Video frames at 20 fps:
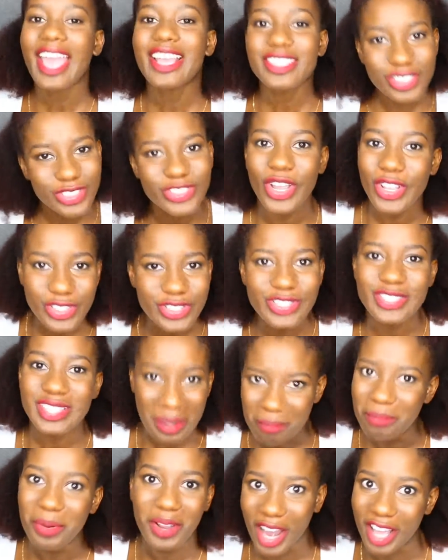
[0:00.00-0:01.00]
it's just
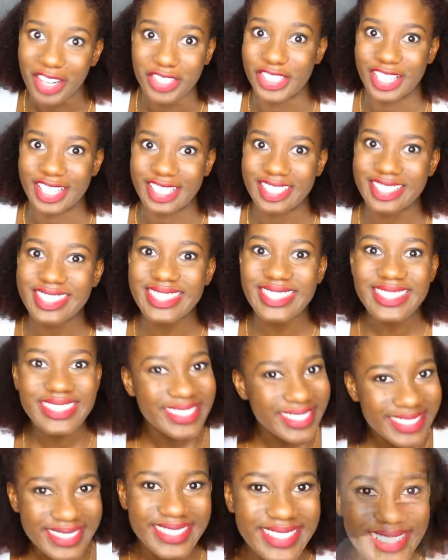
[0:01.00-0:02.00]
simple
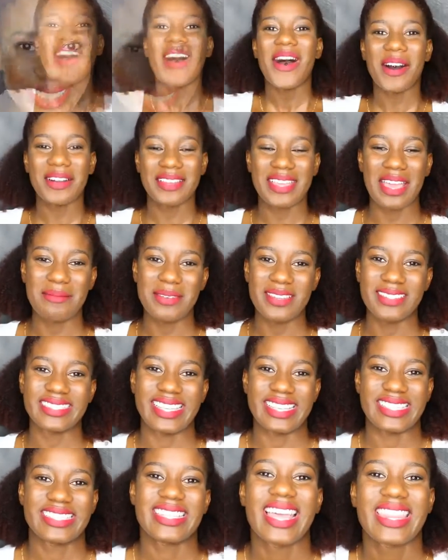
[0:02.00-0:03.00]
logics. Okay,
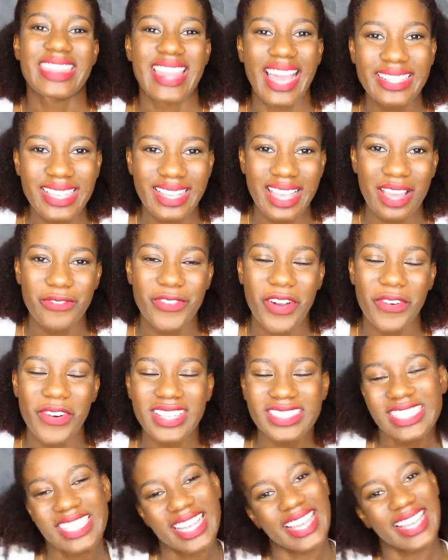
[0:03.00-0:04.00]
beauties, thanks again for
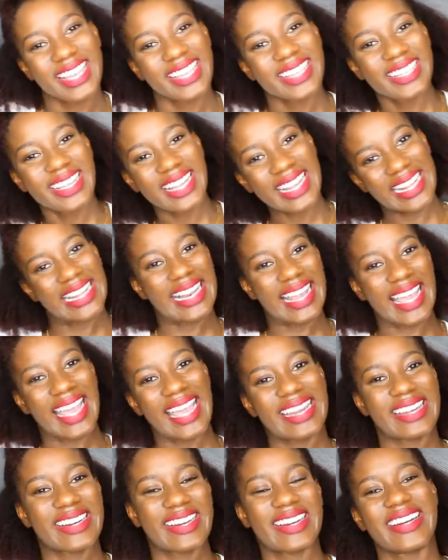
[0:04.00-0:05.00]
watching.
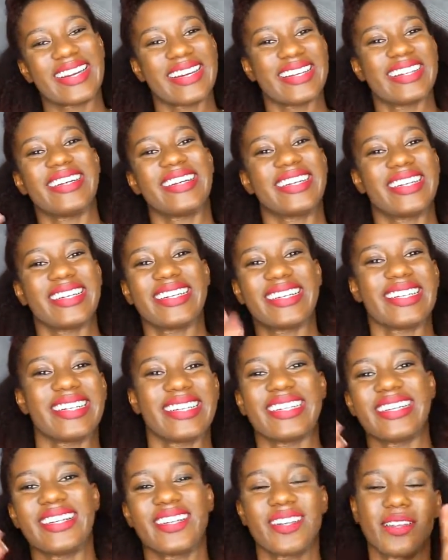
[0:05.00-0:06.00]

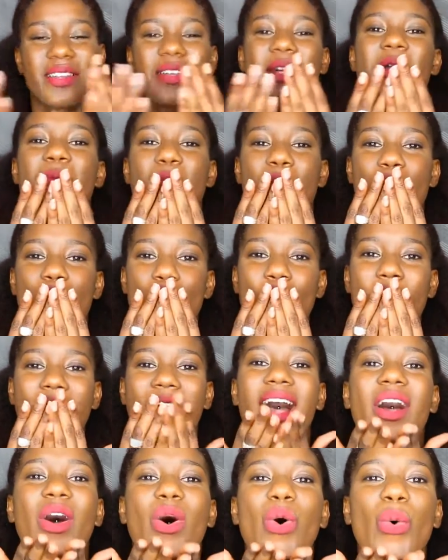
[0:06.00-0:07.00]
Later.
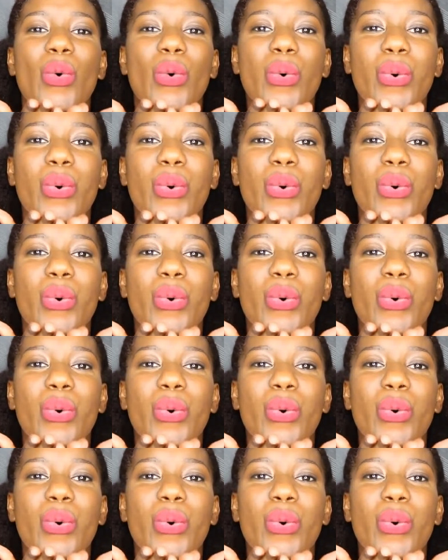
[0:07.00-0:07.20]
Mwah.